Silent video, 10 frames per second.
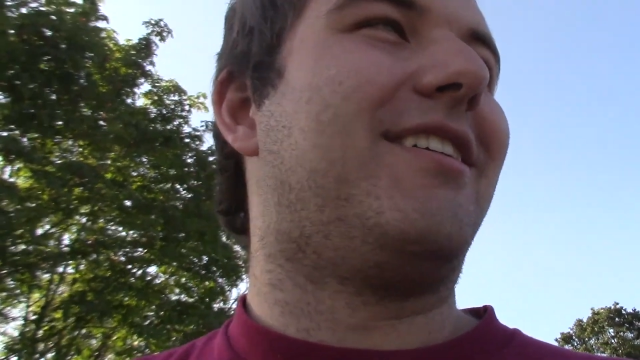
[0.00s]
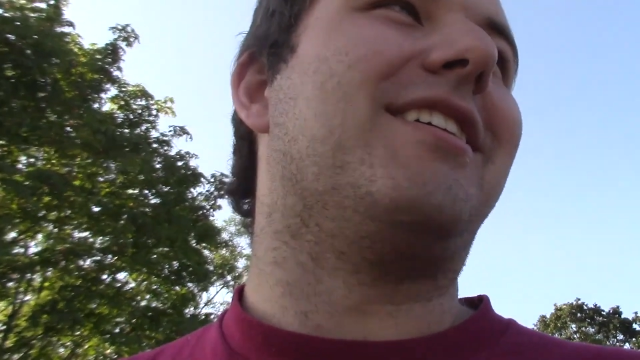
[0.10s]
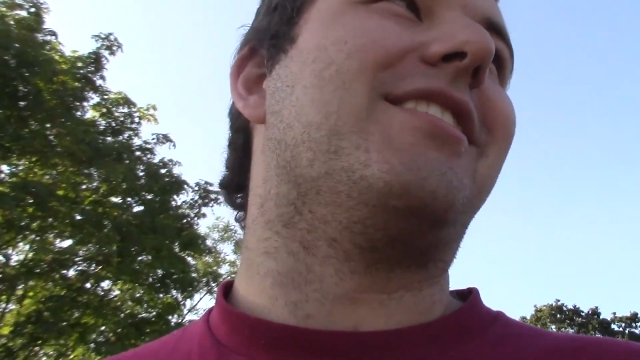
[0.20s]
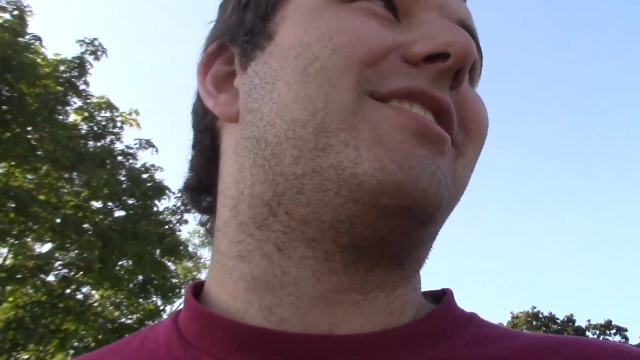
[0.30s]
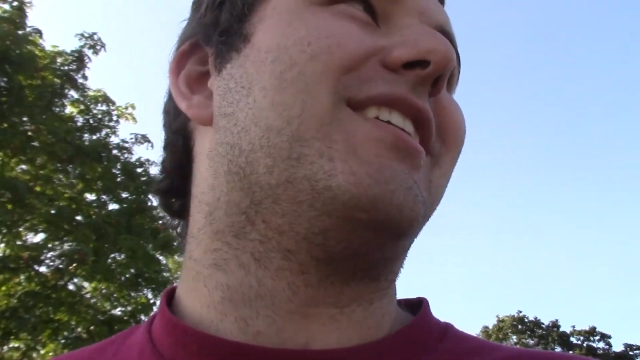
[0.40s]
than
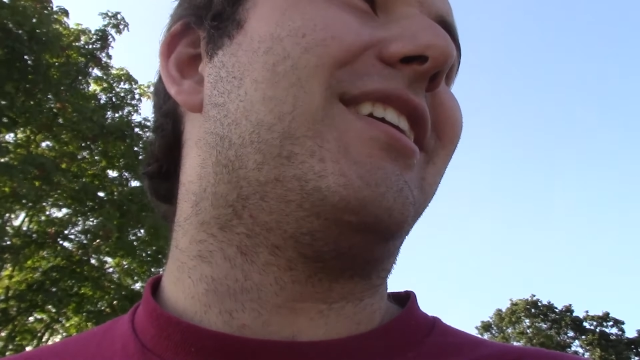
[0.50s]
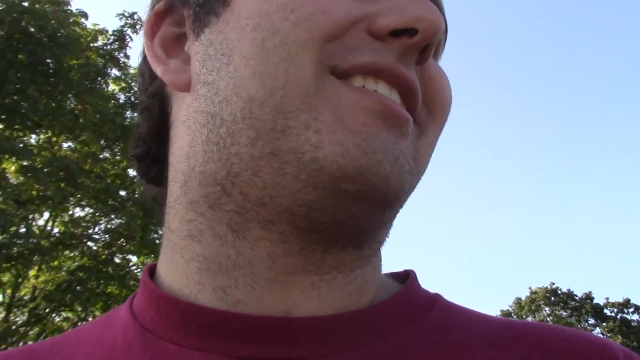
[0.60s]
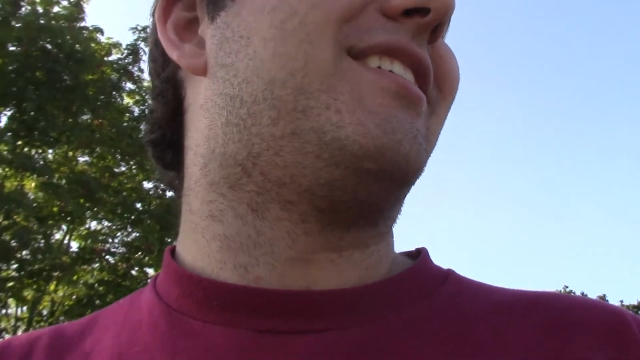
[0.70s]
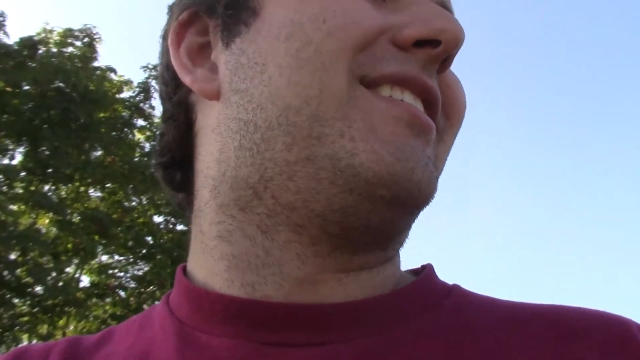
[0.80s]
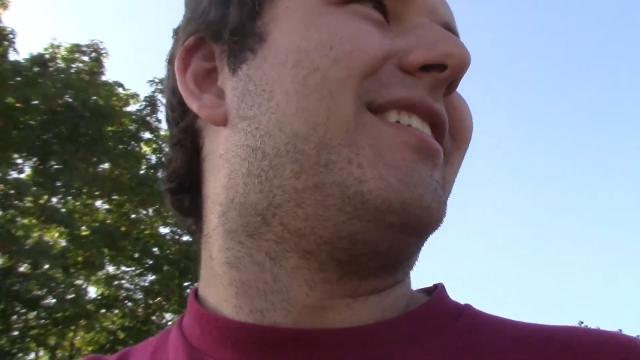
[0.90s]
you
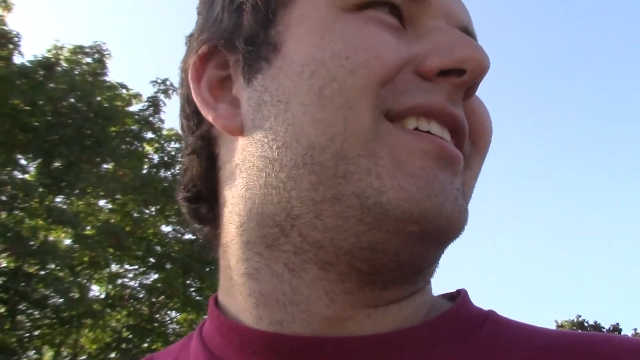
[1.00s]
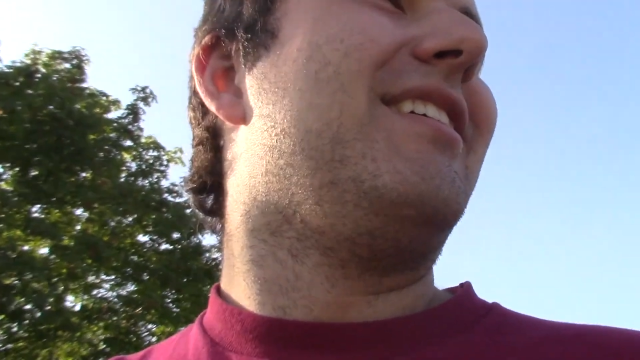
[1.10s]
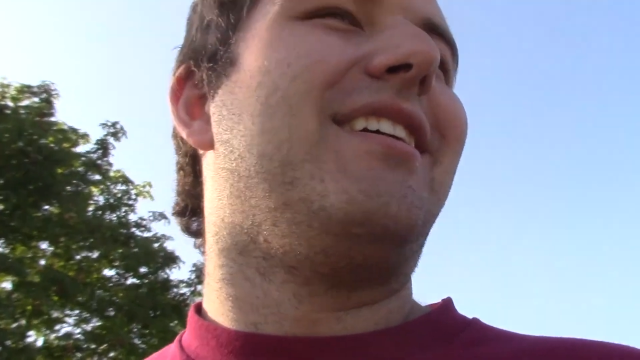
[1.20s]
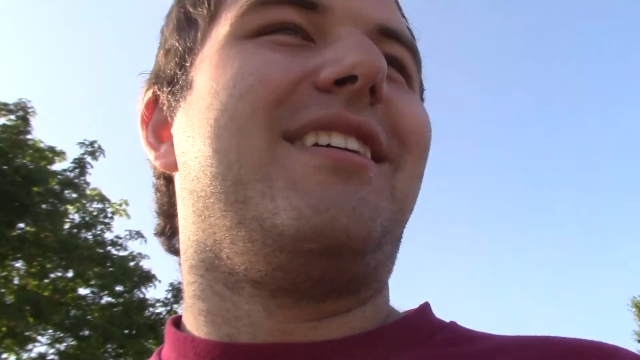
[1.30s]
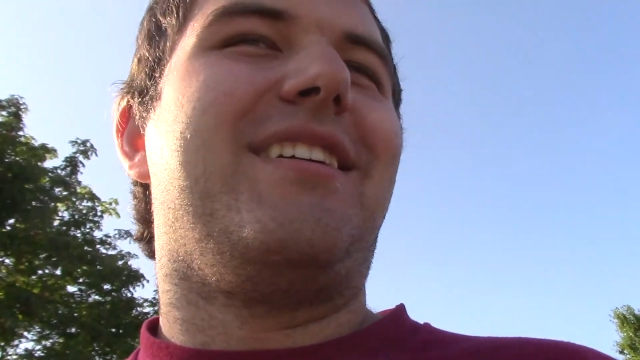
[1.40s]
think.
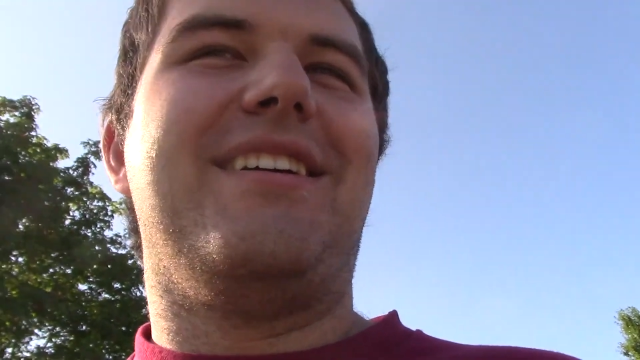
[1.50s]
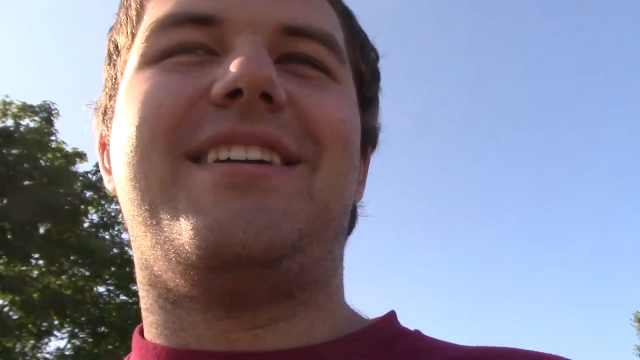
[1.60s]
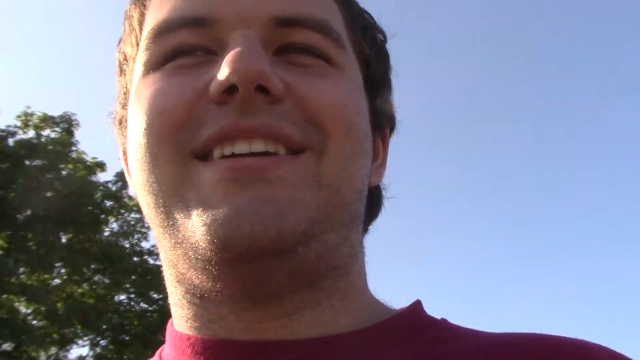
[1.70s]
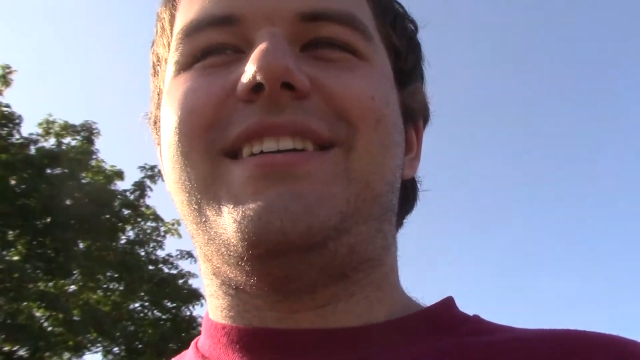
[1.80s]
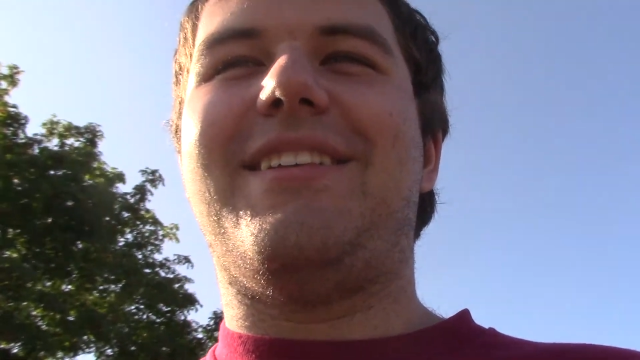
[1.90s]

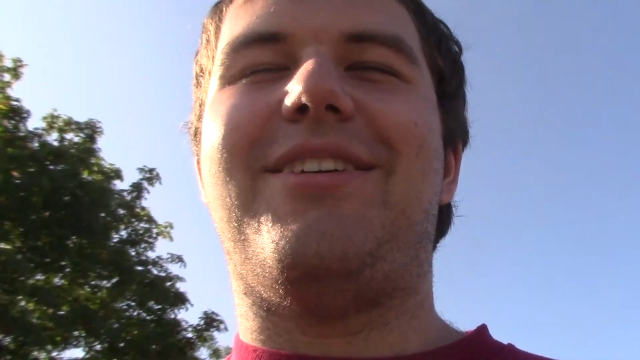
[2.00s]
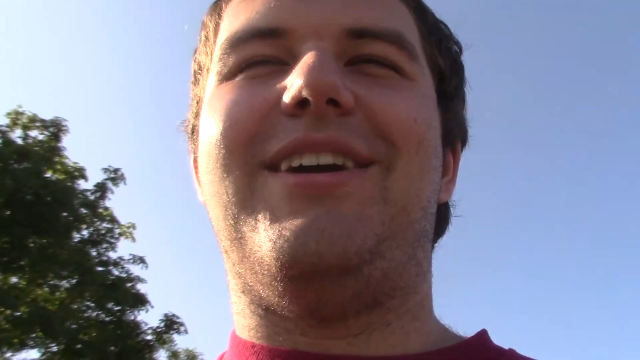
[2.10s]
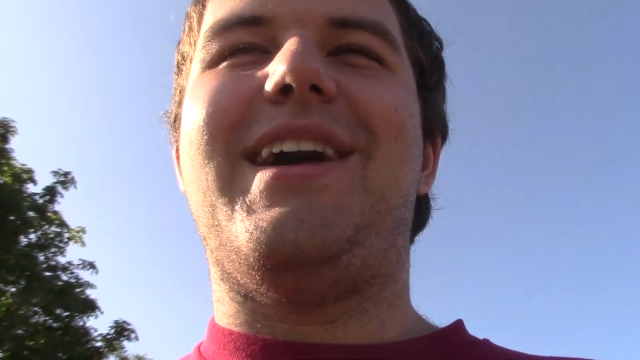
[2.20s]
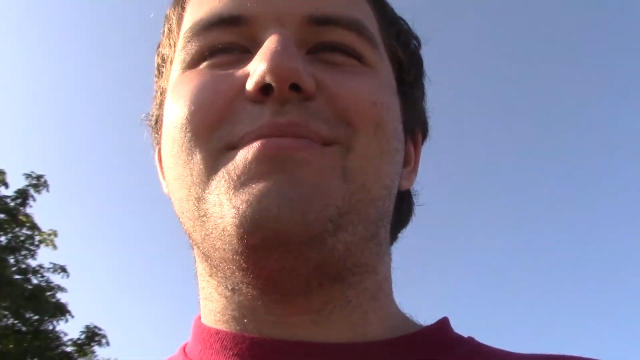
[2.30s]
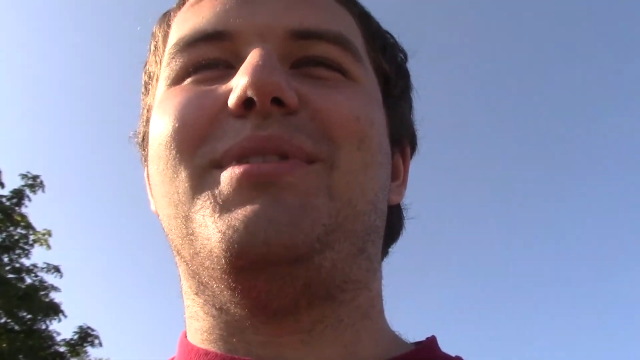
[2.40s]
That's
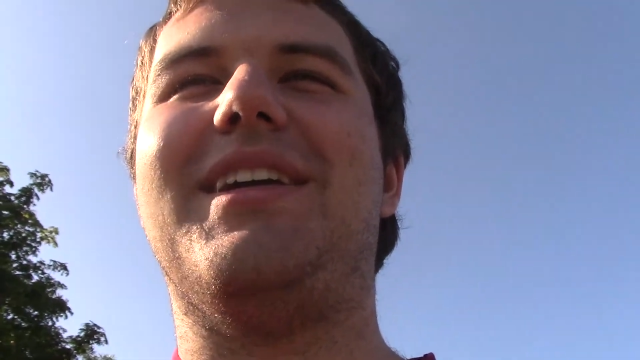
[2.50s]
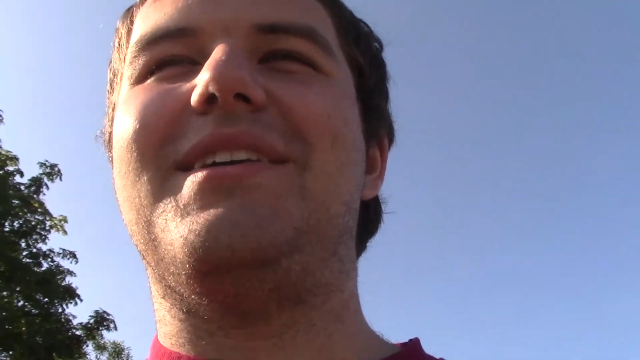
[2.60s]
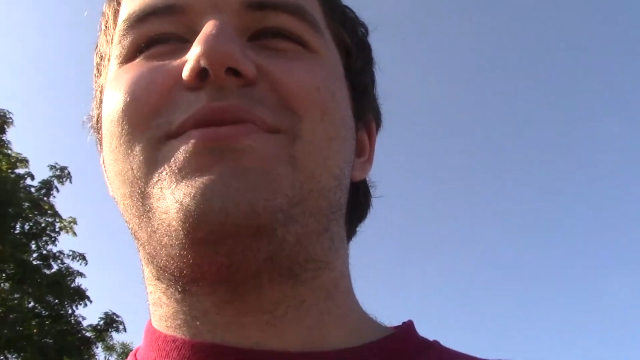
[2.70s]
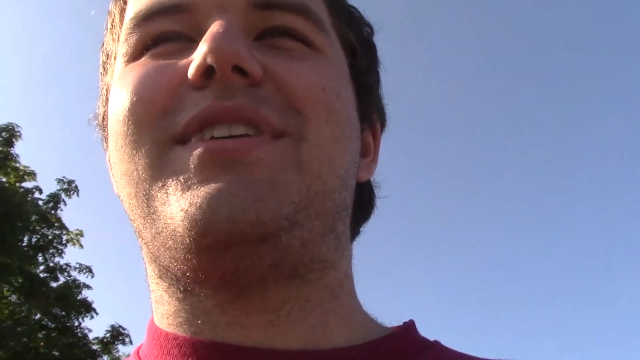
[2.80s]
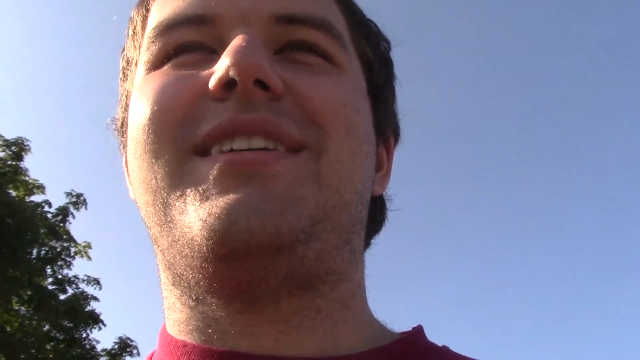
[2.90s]
what I believe.